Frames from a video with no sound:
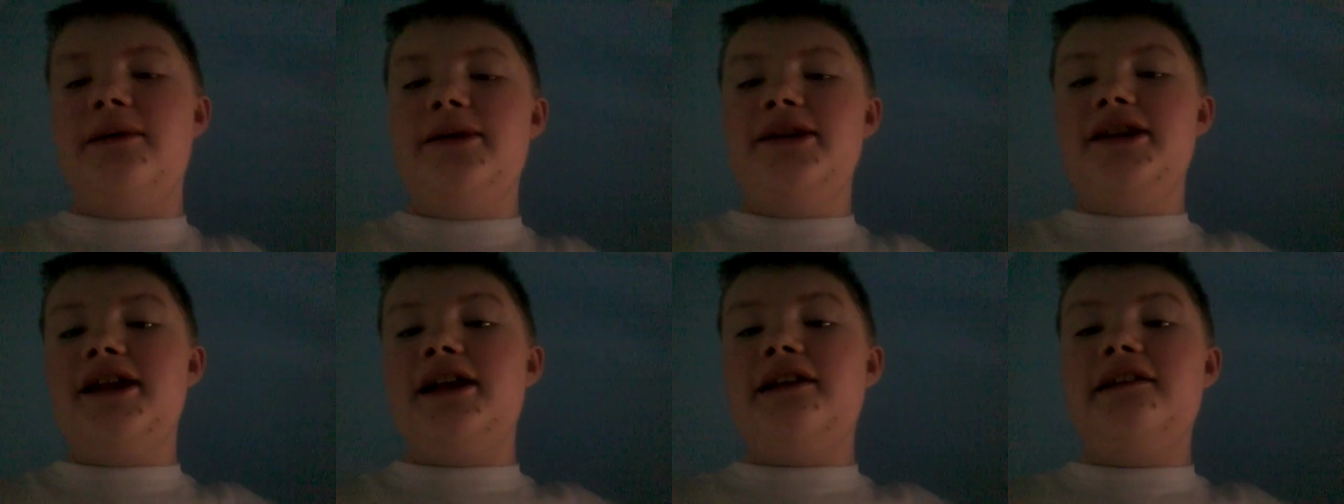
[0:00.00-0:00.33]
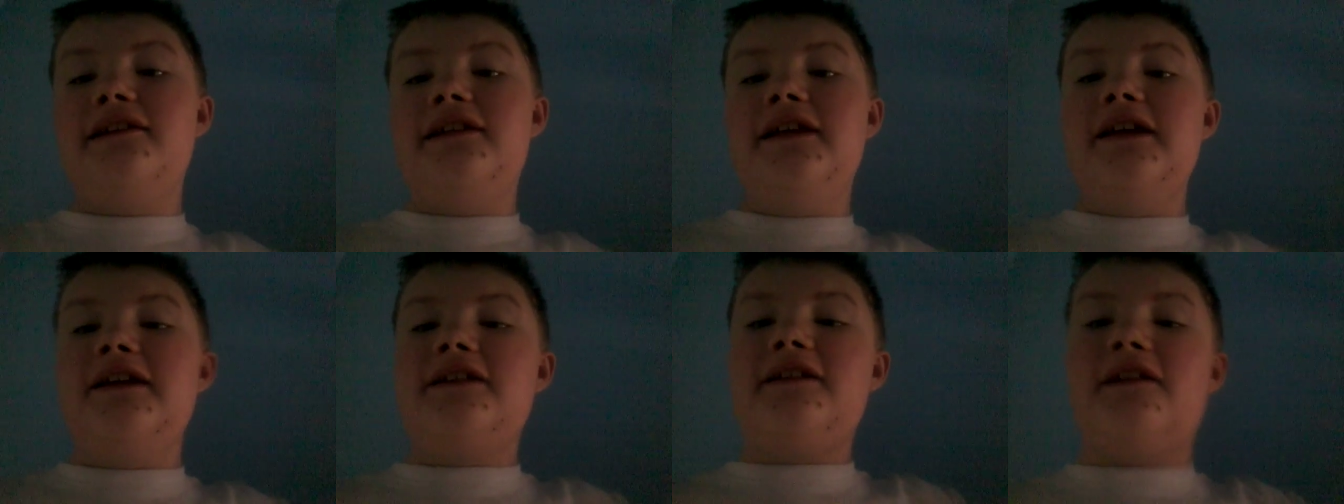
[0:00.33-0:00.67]
I mean
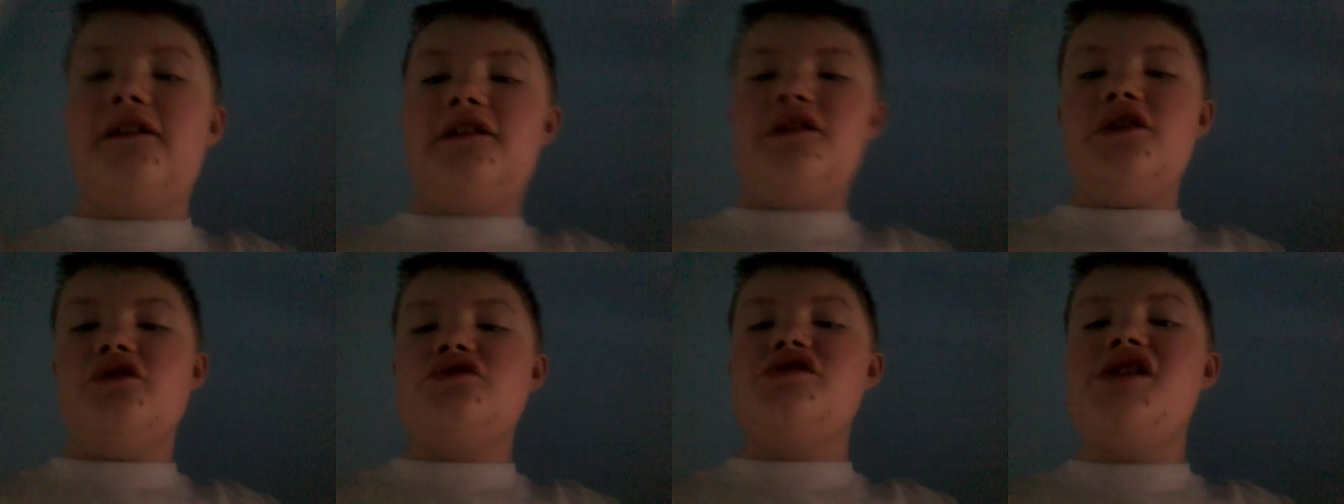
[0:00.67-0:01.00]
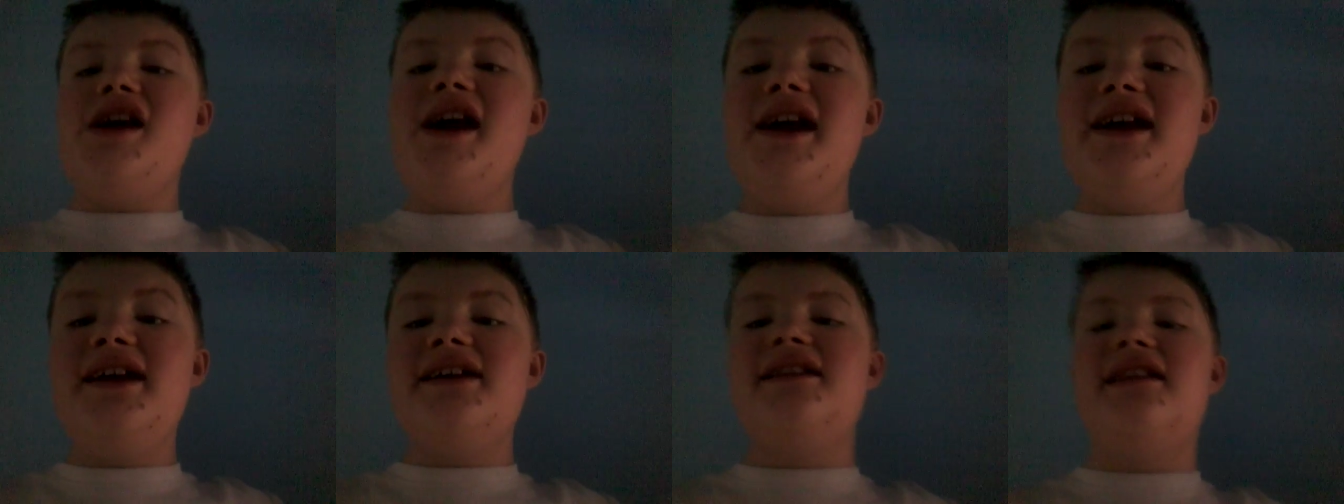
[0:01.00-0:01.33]
that's just
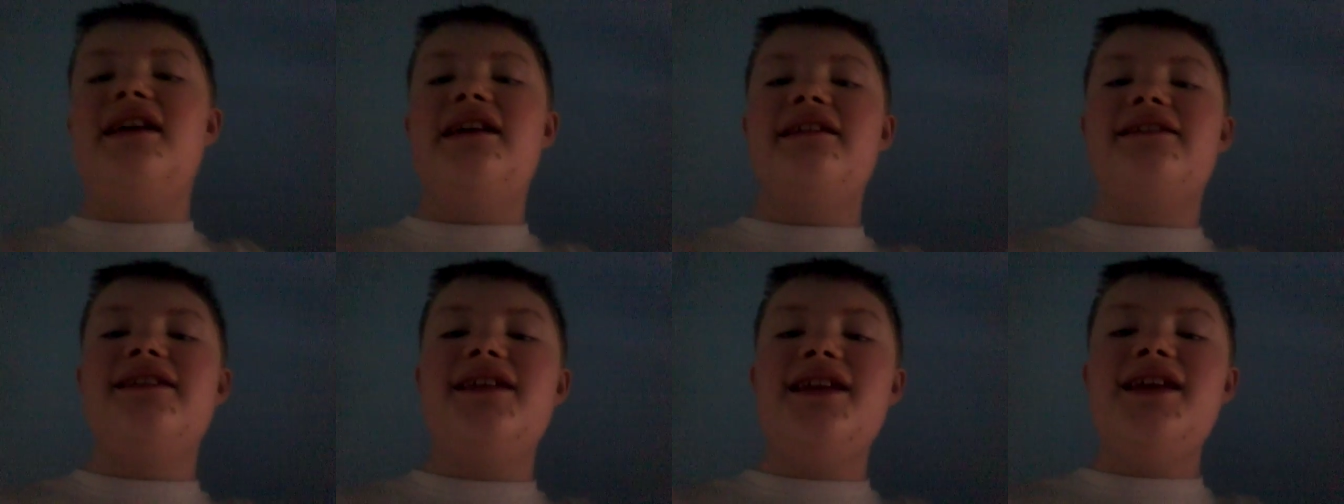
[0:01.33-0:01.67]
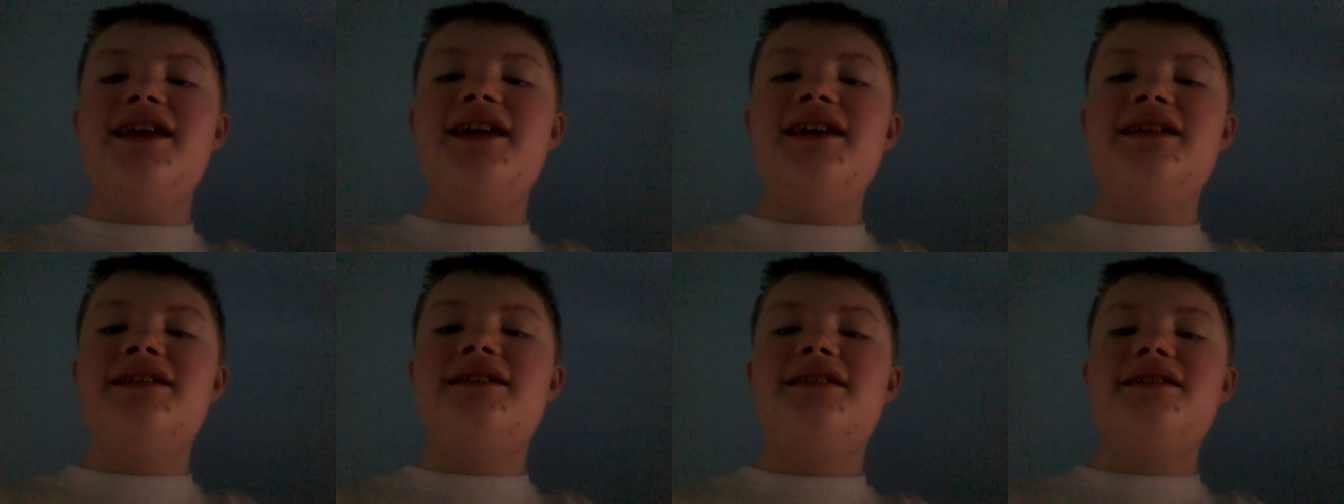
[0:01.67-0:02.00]
great, isn't
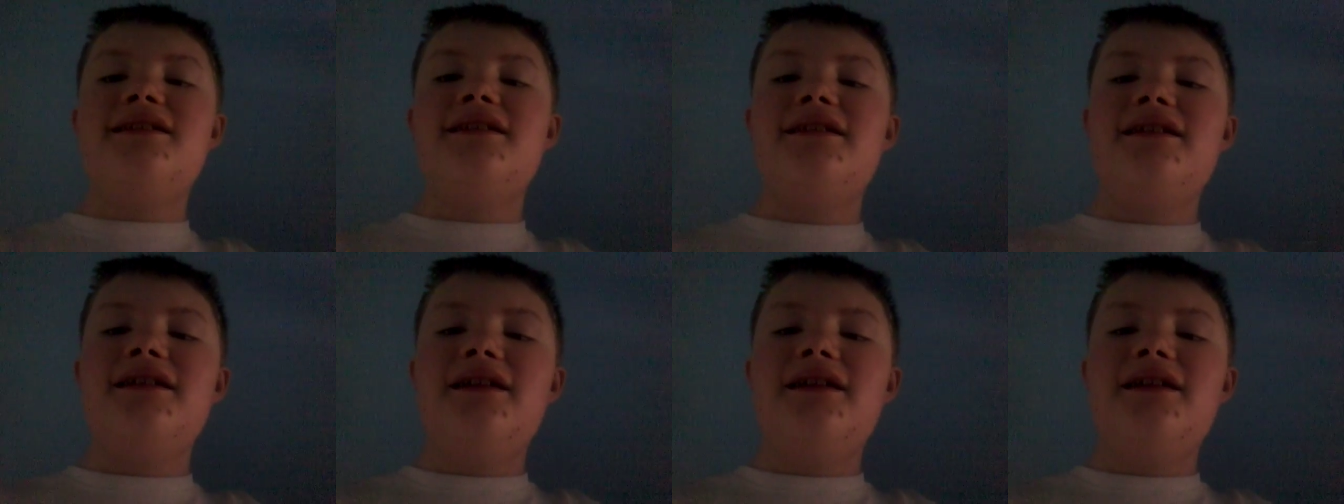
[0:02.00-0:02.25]
it?